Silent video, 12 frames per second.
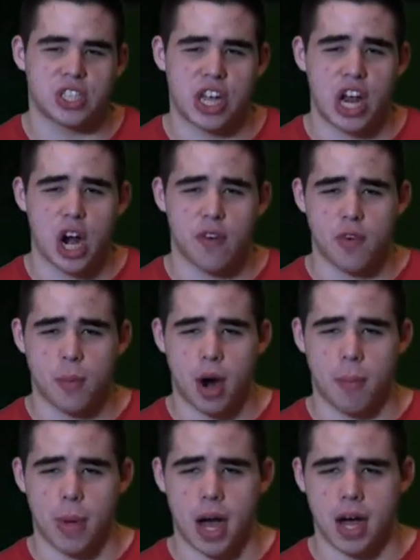to hear from
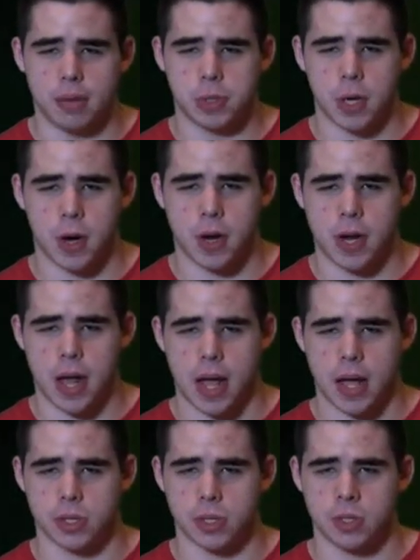our moms and our
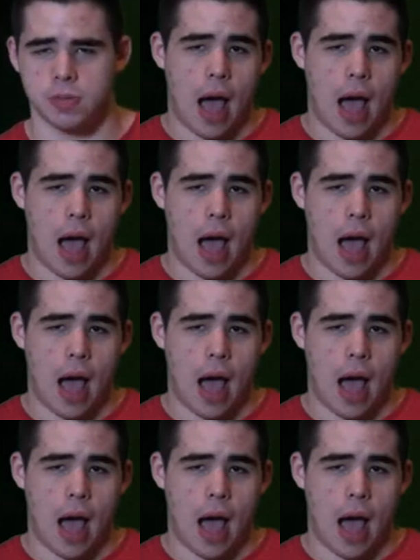dads.